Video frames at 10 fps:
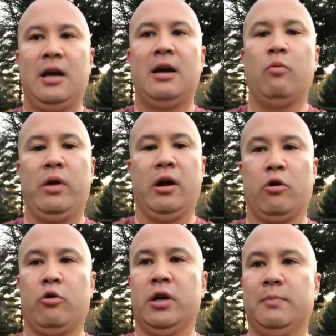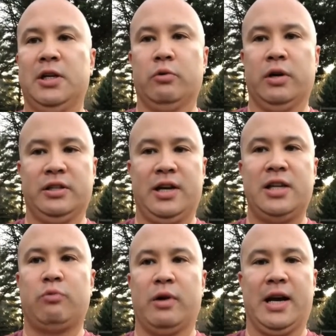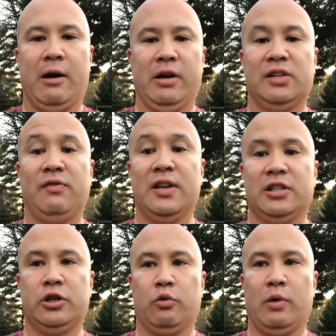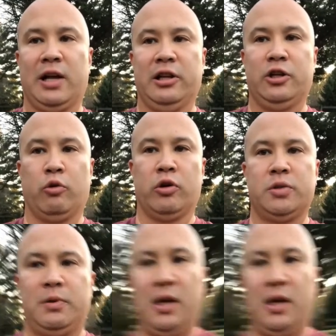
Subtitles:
we are going to be doing a test. Right now it is facing directly towards me,